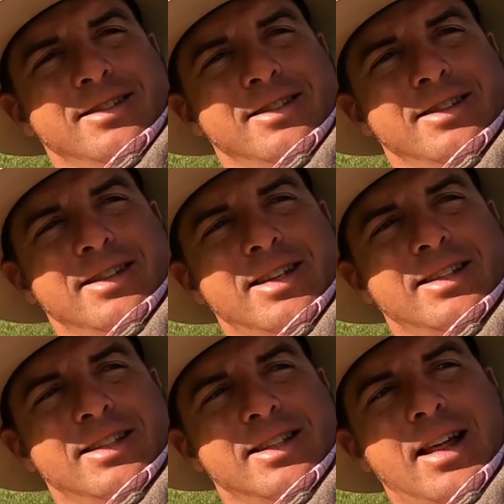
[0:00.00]

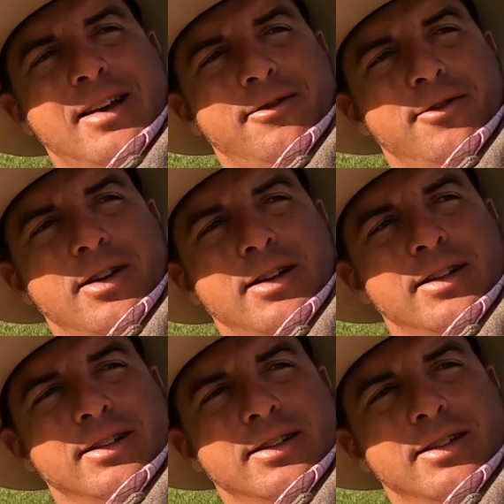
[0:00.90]
This is life, right?
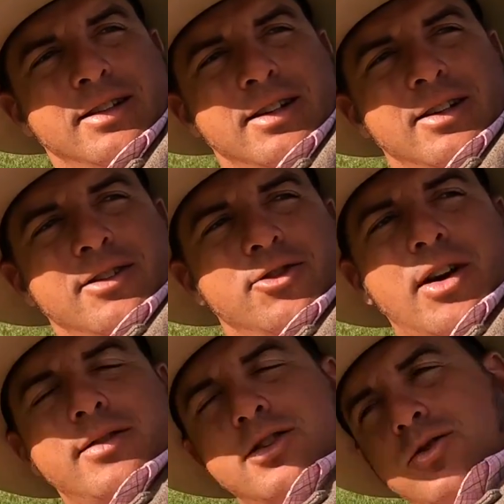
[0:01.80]
It's
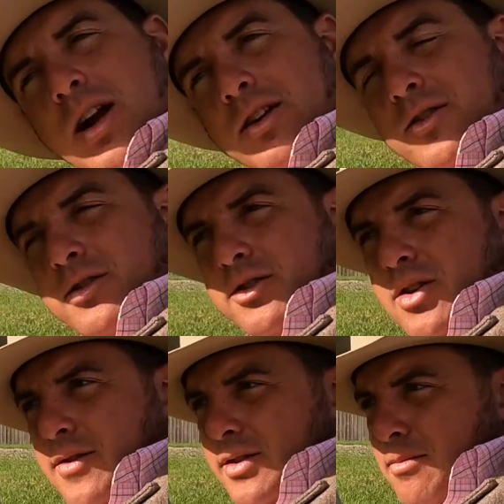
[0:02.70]
driving the tractor, it's
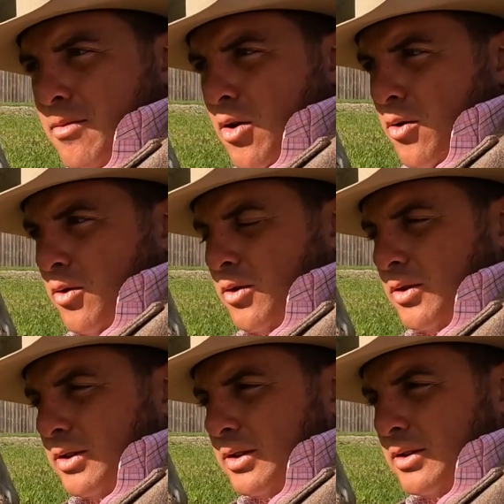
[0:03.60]
driving the mower,
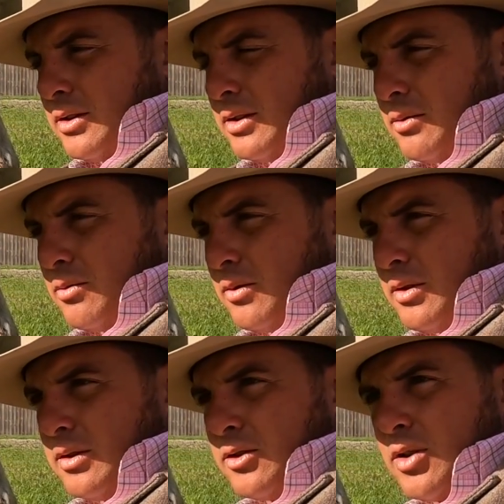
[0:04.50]
it's
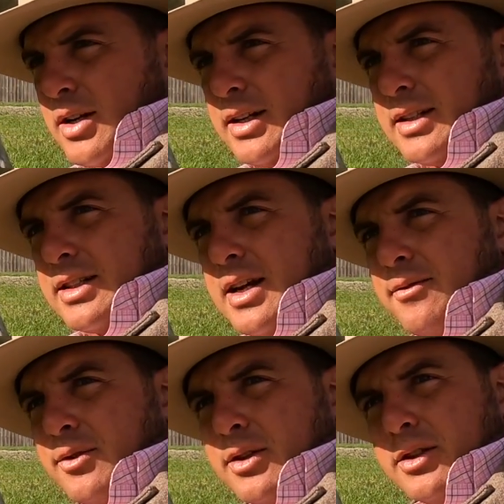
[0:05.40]
trying to get
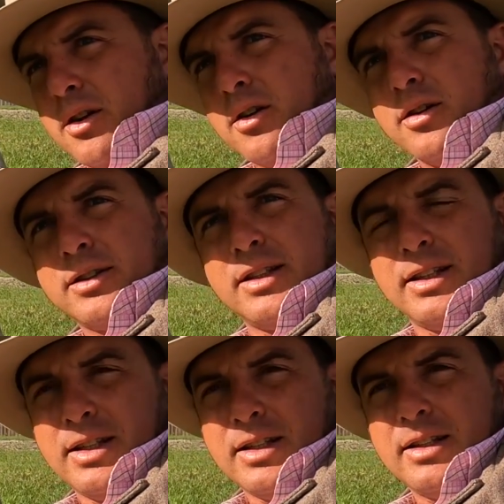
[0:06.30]
time for the dogs and the
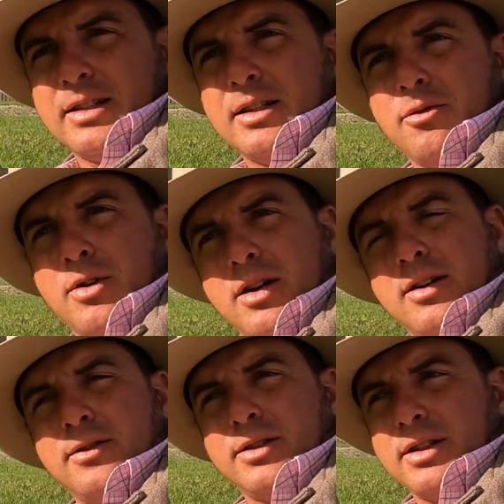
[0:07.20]
kids and the
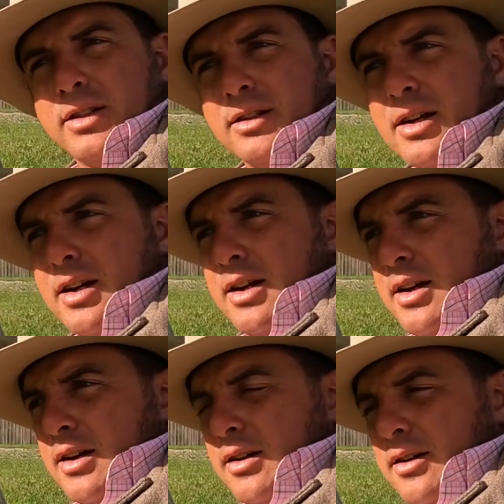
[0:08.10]
wives and the
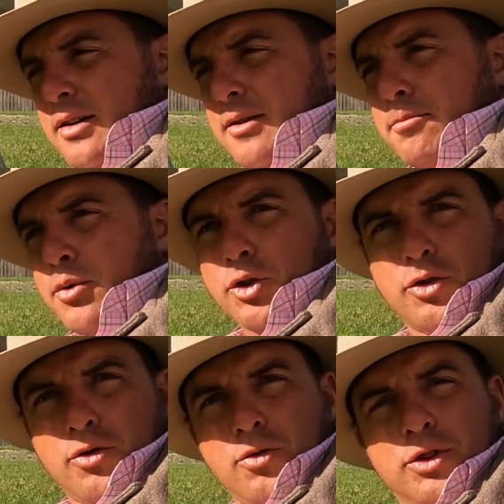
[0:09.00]

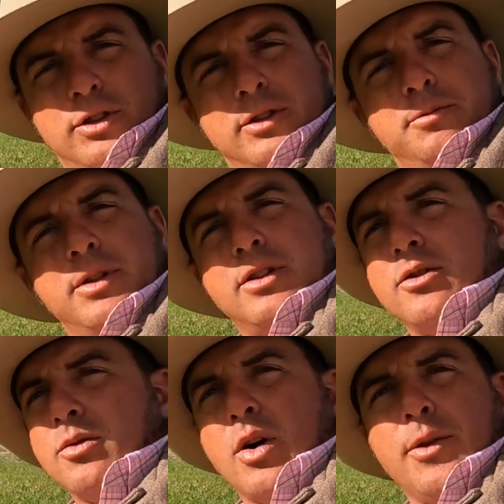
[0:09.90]
personal horses, but
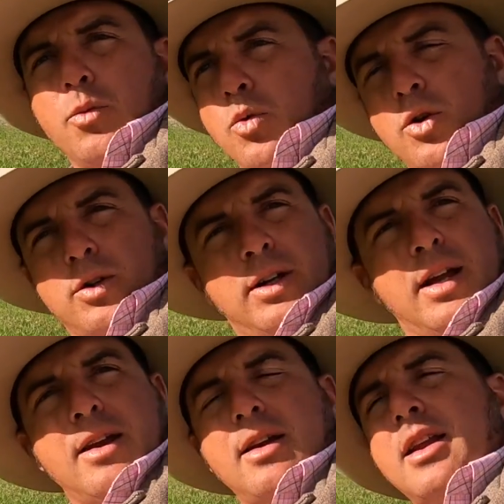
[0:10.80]
do all the work
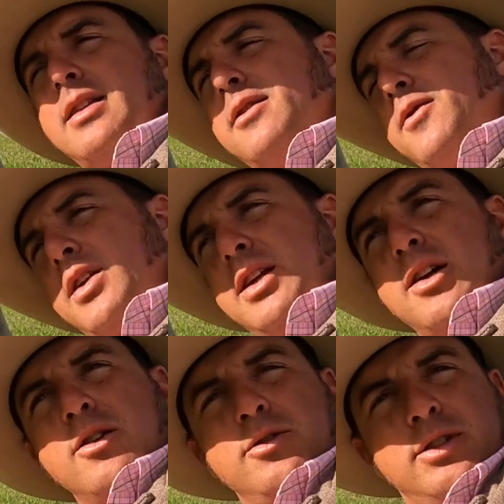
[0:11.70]
and edit the
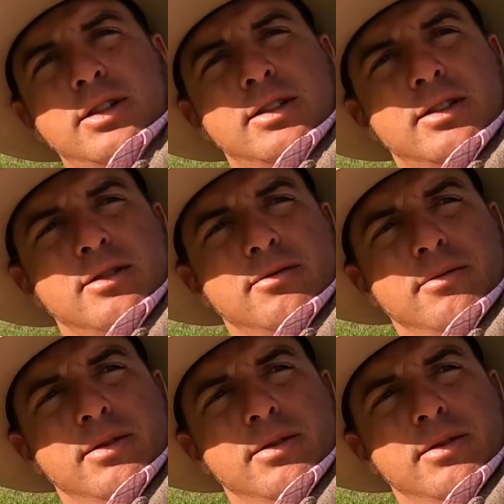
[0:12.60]
videos, and it's